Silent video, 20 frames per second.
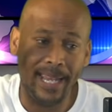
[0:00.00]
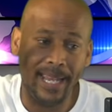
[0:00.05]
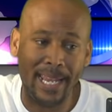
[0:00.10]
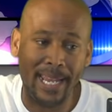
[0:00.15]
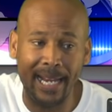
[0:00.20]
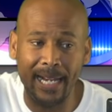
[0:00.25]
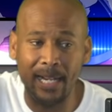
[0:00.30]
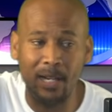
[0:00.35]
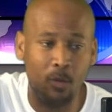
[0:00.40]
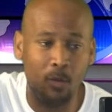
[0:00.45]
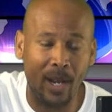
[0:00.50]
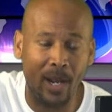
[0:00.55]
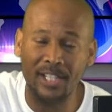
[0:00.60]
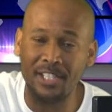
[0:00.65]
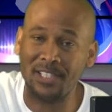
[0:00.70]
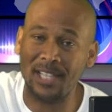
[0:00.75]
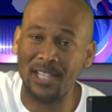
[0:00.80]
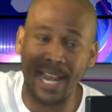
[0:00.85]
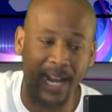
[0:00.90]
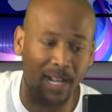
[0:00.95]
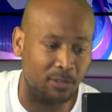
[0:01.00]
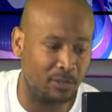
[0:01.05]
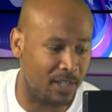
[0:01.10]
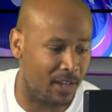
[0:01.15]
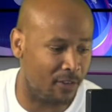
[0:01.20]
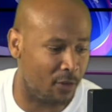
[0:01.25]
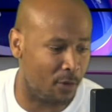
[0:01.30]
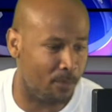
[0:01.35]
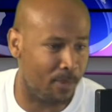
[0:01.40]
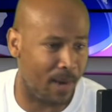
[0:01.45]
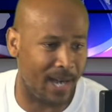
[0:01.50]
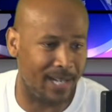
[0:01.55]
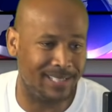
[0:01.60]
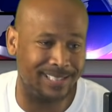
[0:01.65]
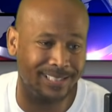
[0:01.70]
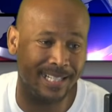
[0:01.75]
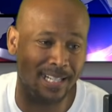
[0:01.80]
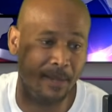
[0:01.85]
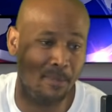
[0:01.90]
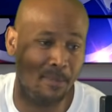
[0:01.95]
Anyway, shout out to everybody
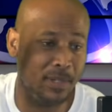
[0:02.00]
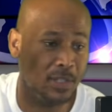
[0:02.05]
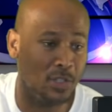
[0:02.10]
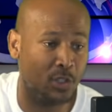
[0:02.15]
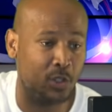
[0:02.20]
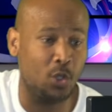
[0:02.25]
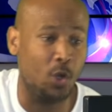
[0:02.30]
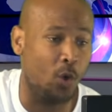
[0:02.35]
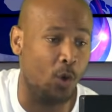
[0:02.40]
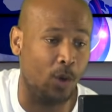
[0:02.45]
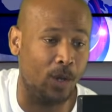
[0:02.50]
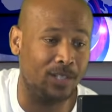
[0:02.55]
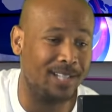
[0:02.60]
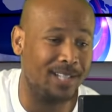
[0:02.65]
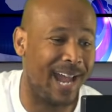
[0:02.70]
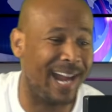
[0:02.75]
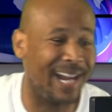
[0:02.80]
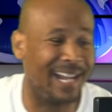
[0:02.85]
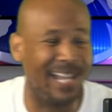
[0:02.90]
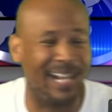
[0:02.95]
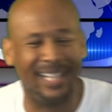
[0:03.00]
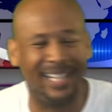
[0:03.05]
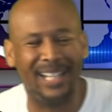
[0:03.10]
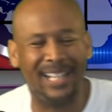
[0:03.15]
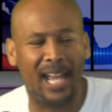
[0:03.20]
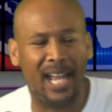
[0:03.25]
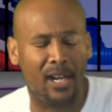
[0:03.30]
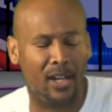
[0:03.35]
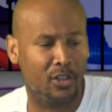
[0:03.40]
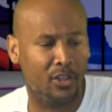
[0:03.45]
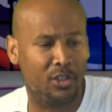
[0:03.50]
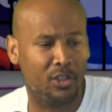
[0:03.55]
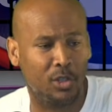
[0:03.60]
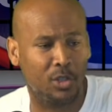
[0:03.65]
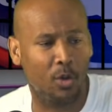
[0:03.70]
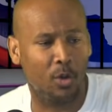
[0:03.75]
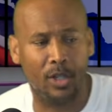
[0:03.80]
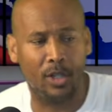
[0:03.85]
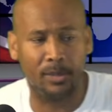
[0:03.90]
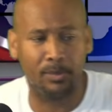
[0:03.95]
sending me stories. I got a lot of other
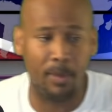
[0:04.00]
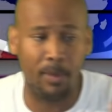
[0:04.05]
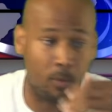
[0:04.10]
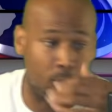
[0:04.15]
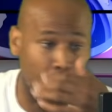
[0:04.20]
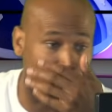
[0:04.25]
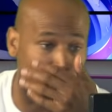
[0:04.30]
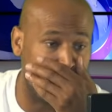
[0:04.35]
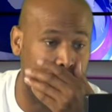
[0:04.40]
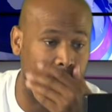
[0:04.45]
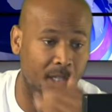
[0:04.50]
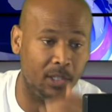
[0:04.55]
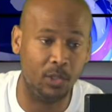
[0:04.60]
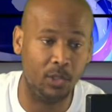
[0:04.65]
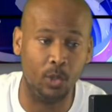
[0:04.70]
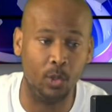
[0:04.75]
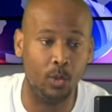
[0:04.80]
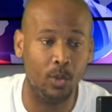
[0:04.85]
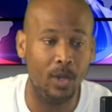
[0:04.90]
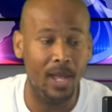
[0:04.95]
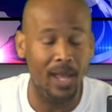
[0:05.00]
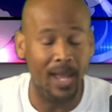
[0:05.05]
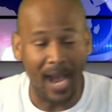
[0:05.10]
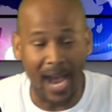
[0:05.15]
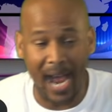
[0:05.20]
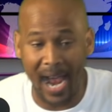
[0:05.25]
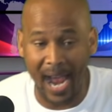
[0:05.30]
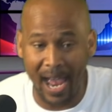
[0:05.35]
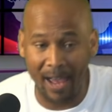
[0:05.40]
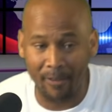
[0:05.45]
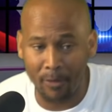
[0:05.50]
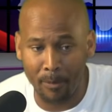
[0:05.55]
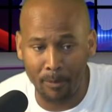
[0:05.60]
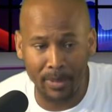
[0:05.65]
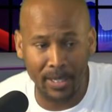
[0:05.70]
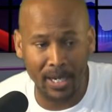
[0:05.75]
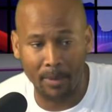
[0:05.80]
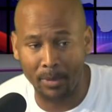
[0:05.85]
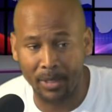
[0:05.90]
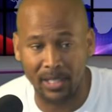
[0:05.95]
stories people want me to do. I haven't
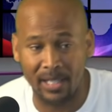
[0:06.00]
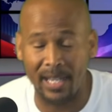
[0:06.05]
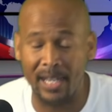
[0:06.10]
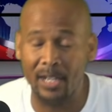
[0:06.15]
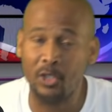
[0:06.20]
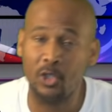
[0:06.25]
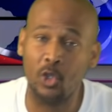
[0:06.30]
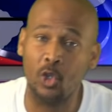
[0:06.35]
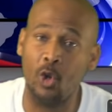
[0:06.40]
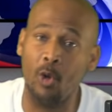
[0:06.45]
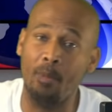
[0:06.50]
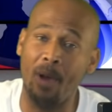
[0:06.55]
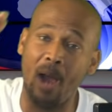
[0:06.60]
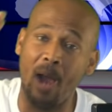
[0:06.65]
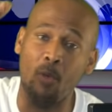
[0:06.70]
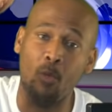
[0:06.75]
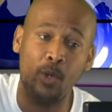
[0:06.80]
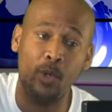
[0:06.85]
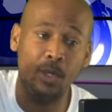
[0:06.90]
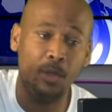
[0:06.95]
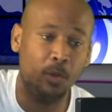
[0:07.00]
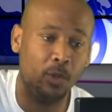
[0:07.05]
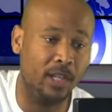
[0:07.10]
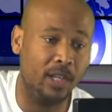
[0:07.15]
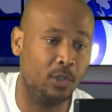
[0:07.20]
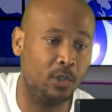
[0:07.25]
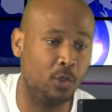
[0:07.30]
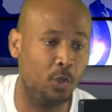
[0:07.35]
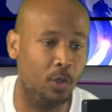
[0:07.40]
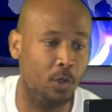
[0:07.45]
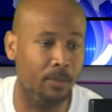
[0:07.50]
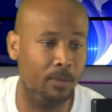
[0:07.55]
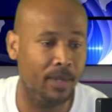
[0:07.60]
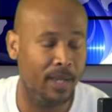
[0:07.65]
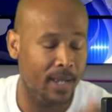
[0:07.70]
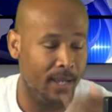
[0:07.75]
been able to get to them. I will get to them.